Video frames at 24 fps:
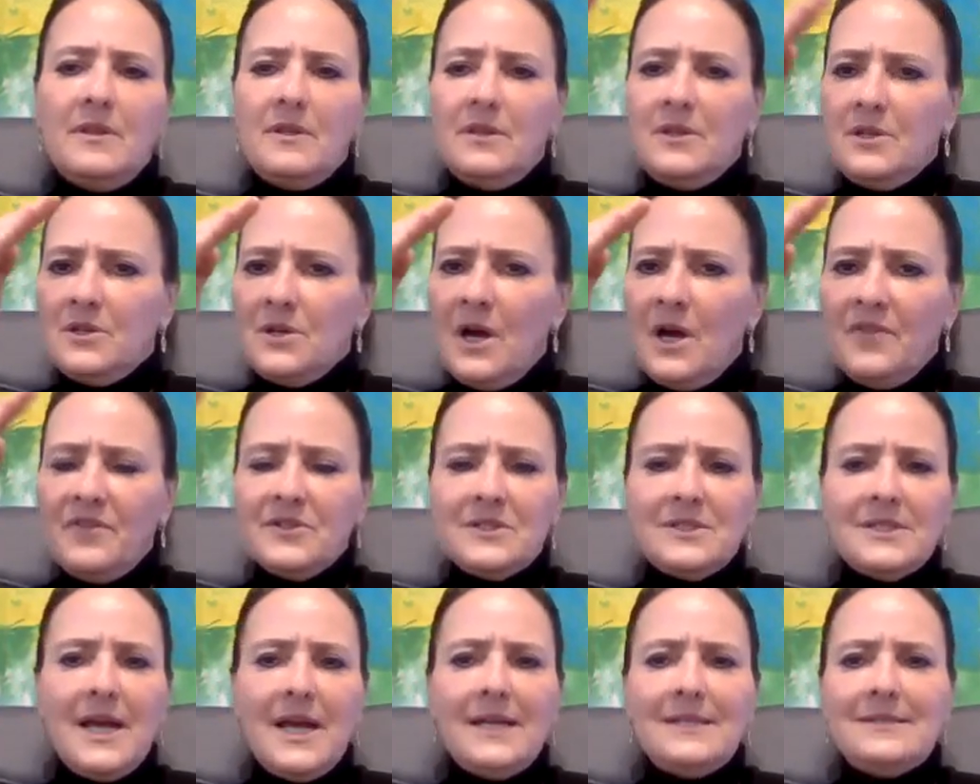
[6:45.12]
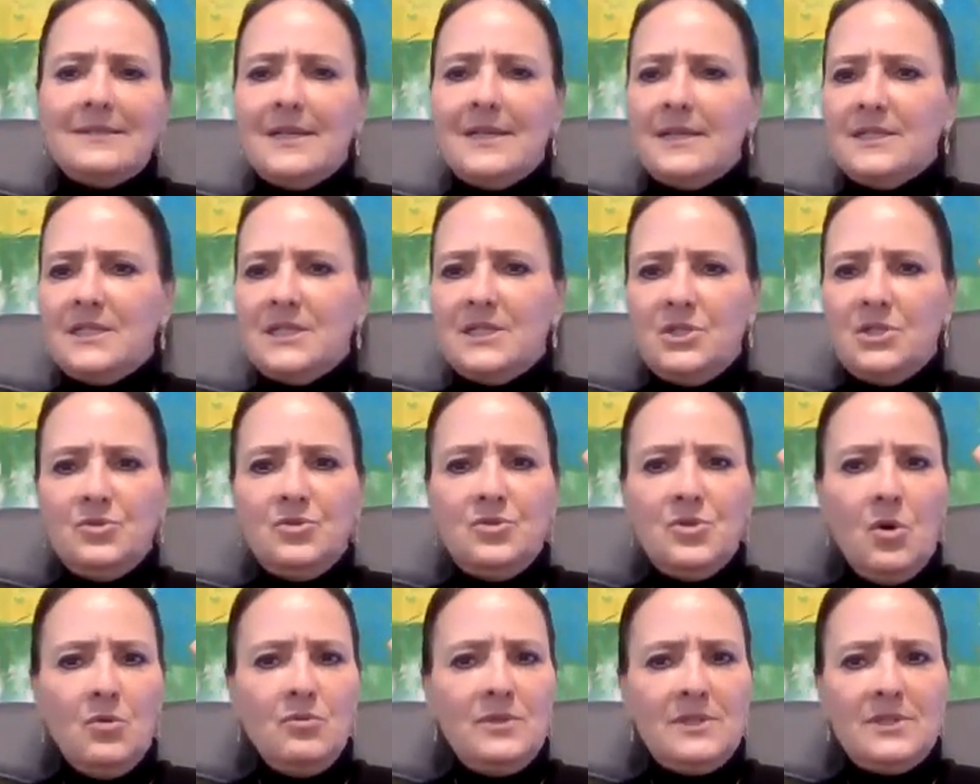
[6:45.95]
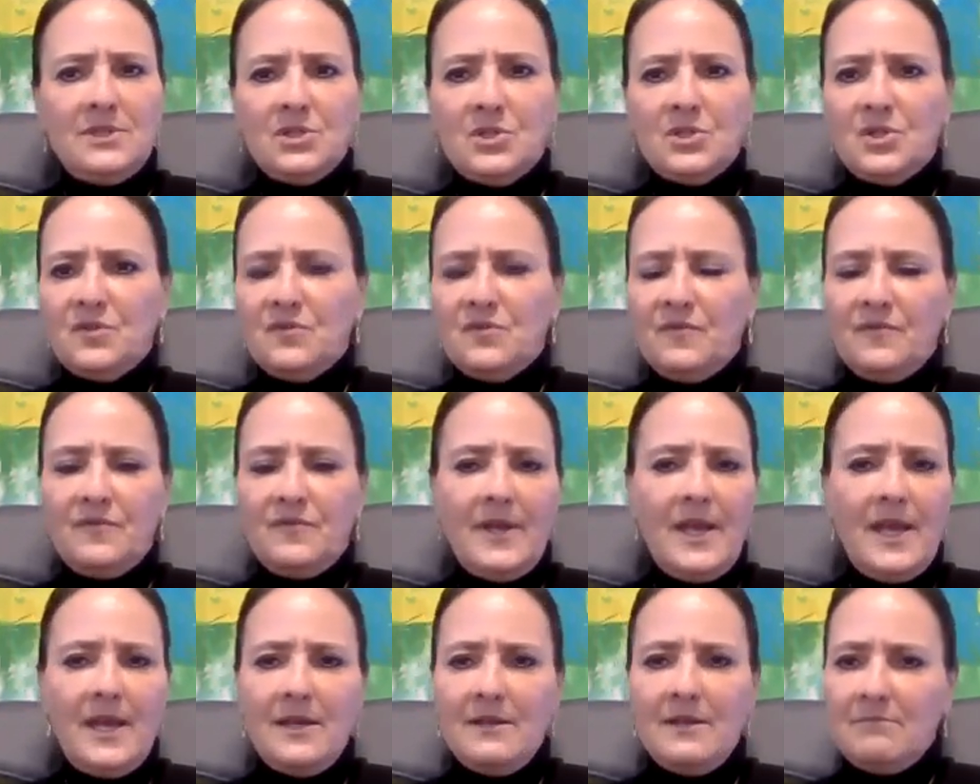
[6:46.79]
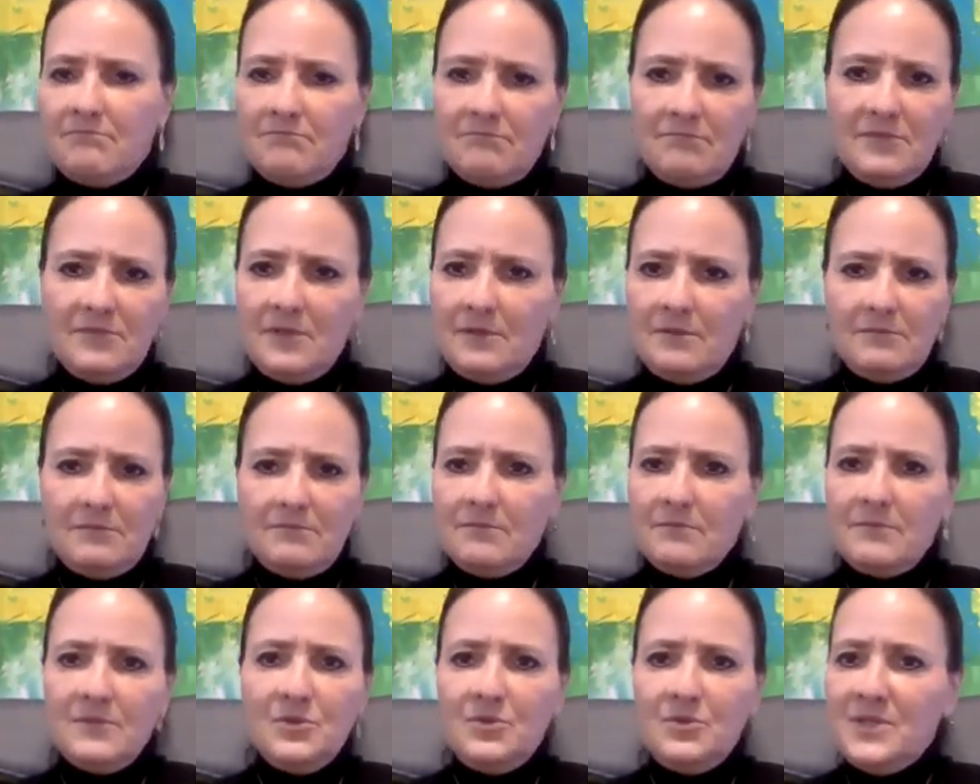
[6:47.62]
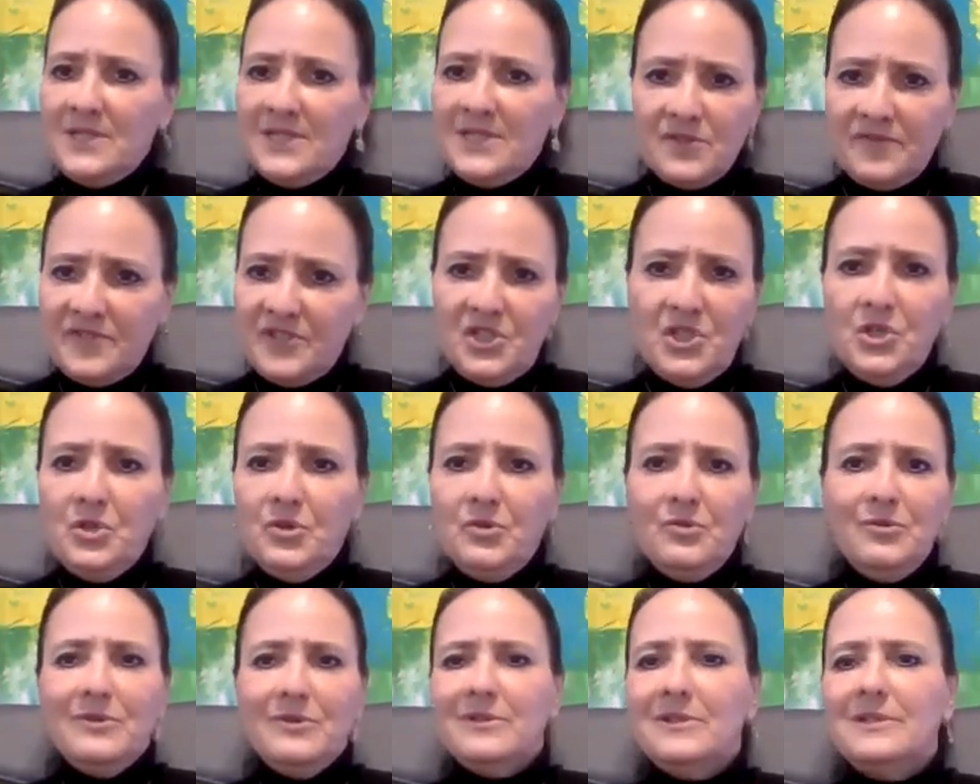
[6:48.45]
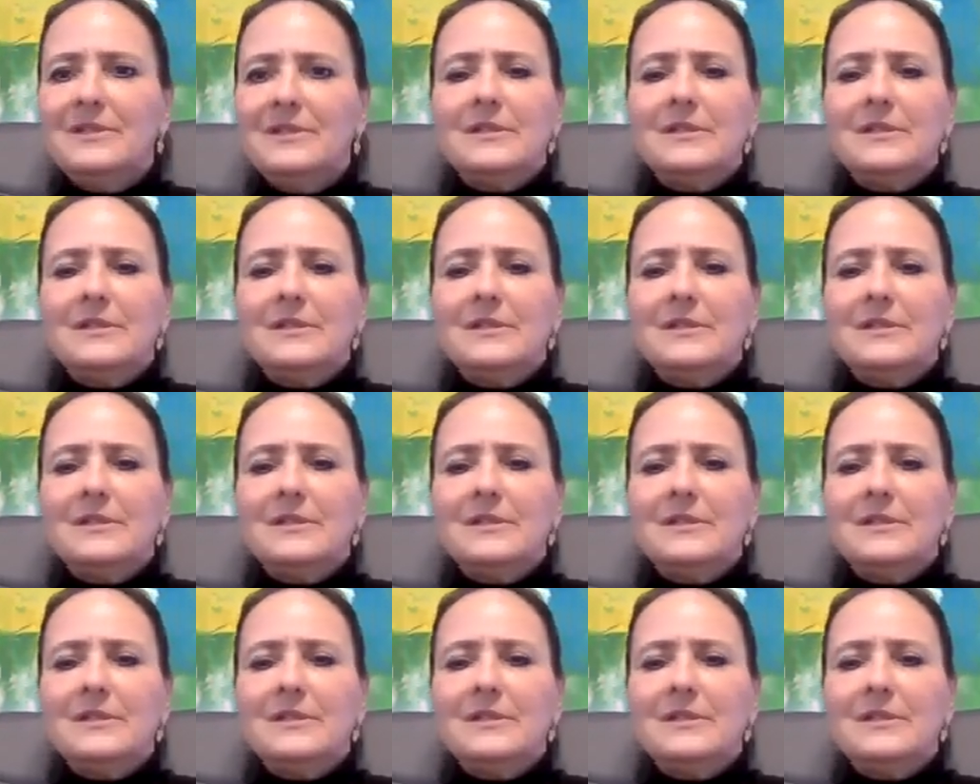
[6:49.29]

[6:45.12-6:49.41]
Your other side says you deserve 2.